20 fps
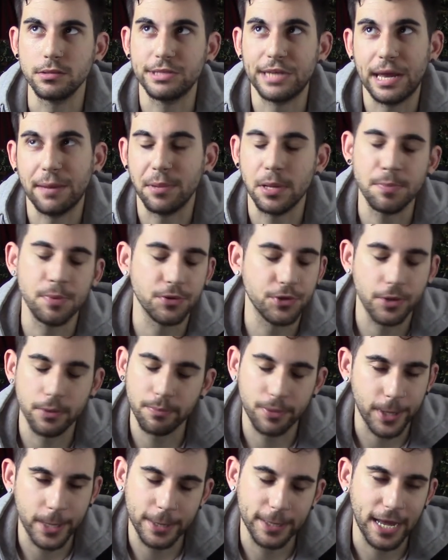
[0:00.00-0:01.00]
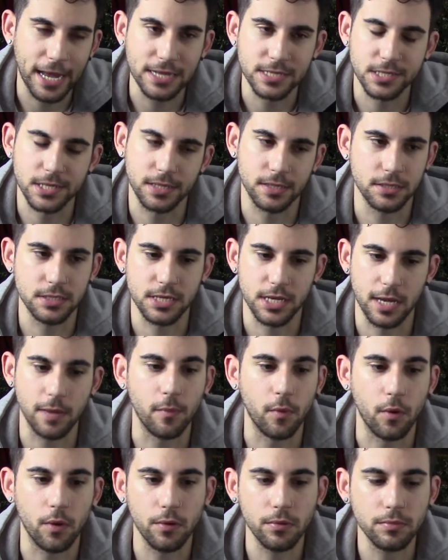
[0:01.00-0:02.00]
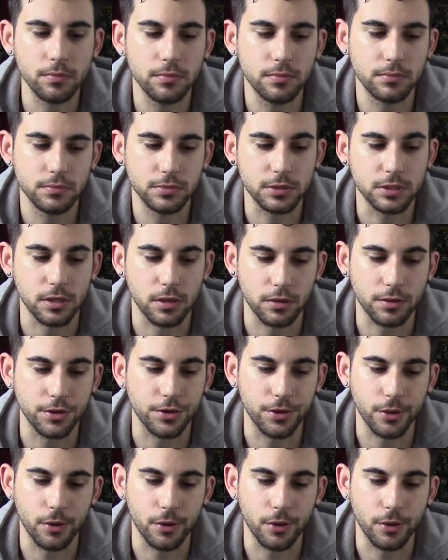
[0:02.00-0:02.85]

dead people don't bring that to the table, so, you know,